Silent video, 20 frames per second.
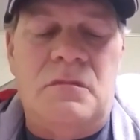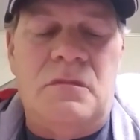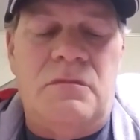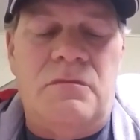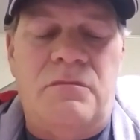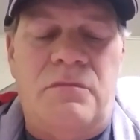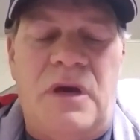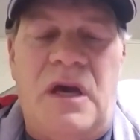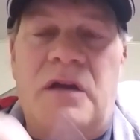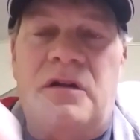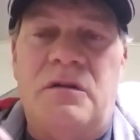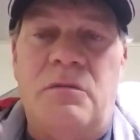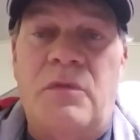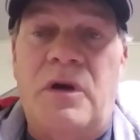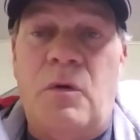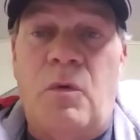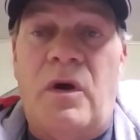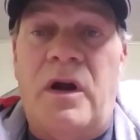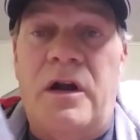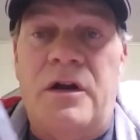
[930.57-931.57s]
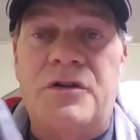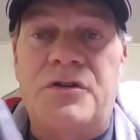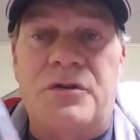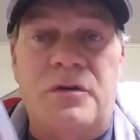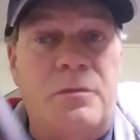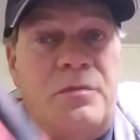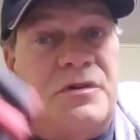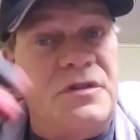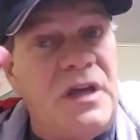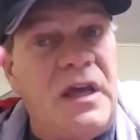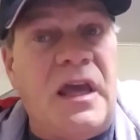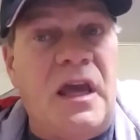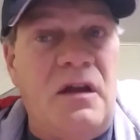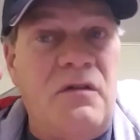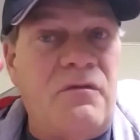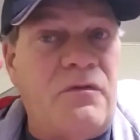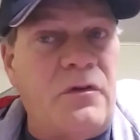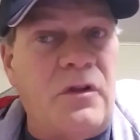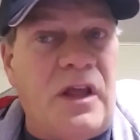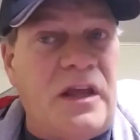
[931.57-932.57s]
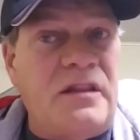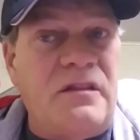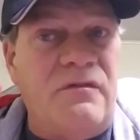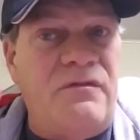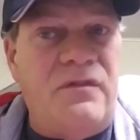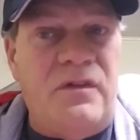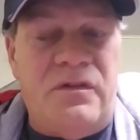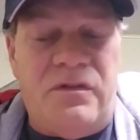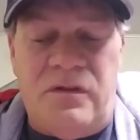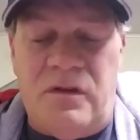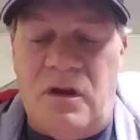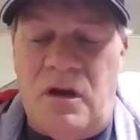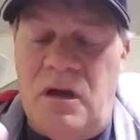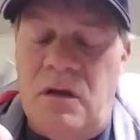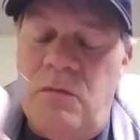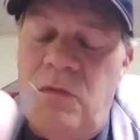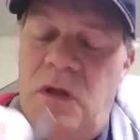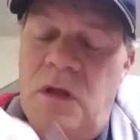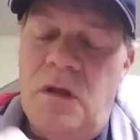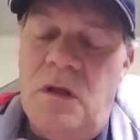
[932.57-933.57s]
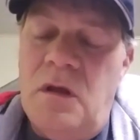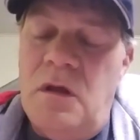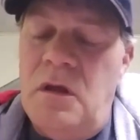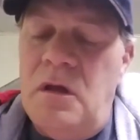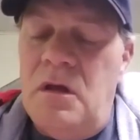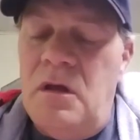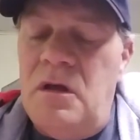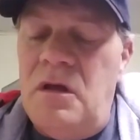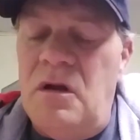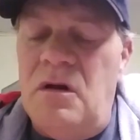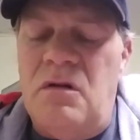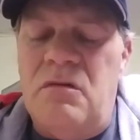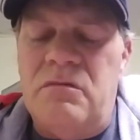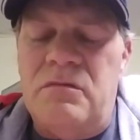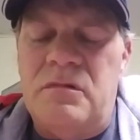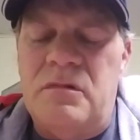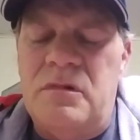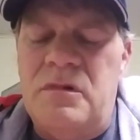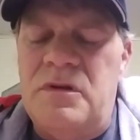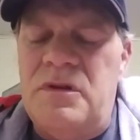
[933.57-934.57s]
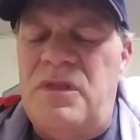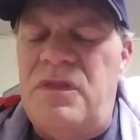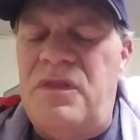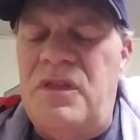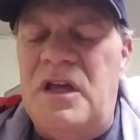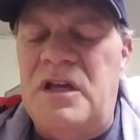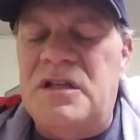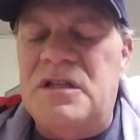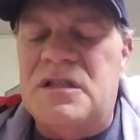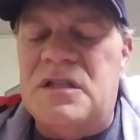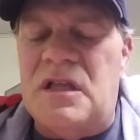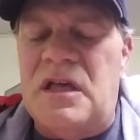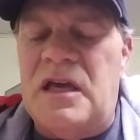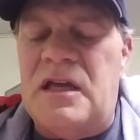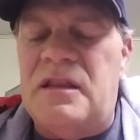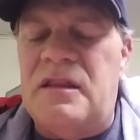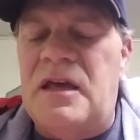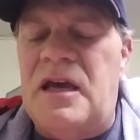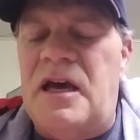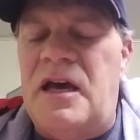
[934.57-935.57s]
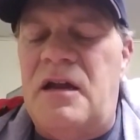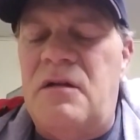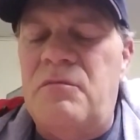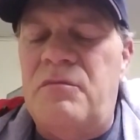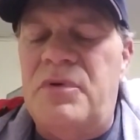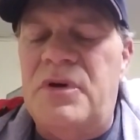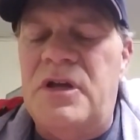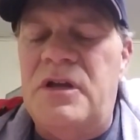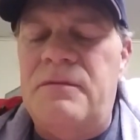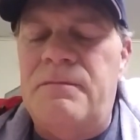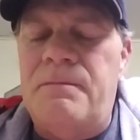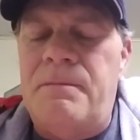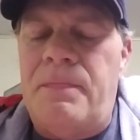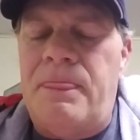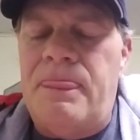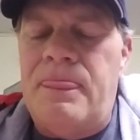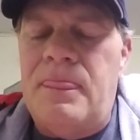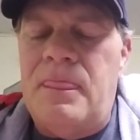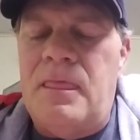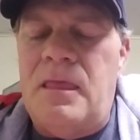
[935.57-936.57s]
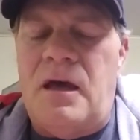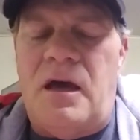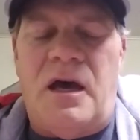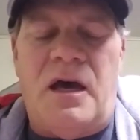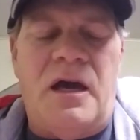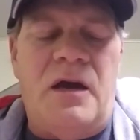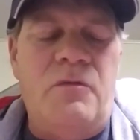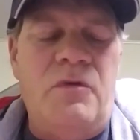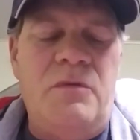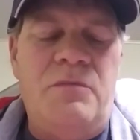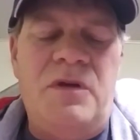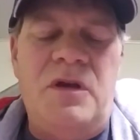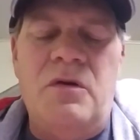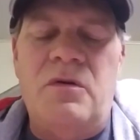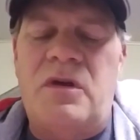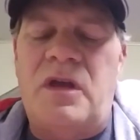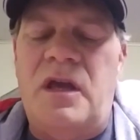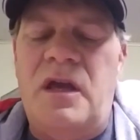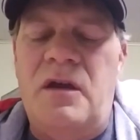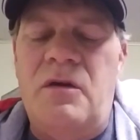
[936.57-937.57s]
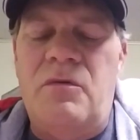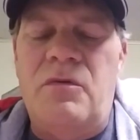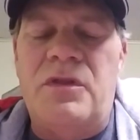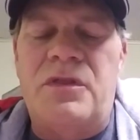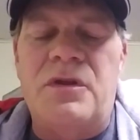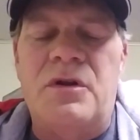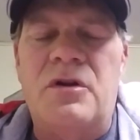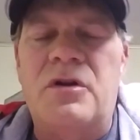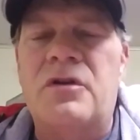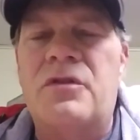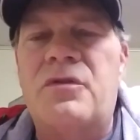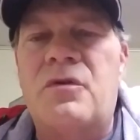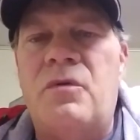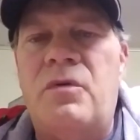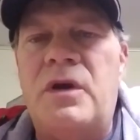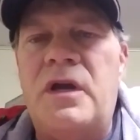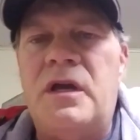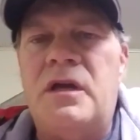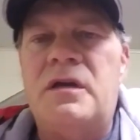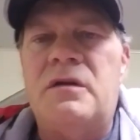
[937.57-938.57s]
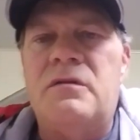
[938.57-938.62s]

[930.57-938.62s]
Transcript: back to my wire strippers again for like the 5th time. You know, things like that. But I would be okay with an earthquake